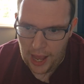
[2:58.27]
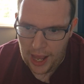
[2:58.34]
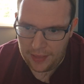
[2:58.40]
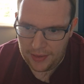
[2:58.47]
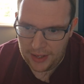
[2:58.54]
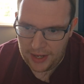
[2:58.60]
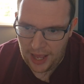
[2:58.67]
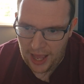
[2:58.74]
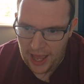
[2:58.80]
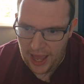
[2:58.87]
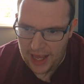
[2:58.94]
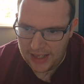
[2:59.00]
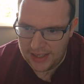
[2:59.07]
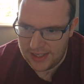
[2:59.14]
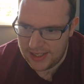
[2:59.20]
and then
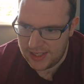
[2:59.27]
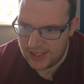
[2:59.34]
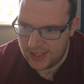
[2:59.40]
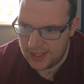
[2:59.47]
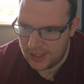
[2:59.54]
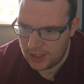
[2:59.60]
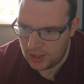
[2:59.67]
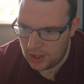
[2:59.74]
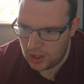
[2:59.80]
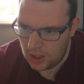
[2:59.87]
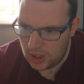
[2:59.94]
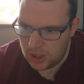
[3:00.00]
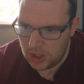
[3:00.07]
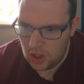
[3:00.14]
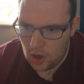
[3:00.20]
heads
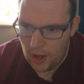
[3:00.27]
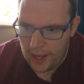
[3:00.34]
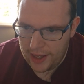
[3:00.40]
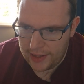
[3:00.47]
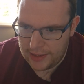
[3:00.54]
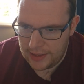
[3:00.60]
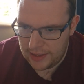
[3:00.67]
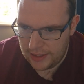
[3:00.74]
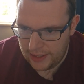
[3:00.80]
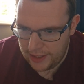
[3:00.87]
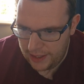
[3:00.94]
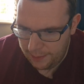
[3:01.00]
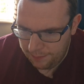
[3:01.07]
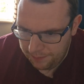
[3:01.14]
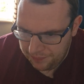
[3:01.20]

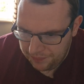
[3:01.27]
diagonally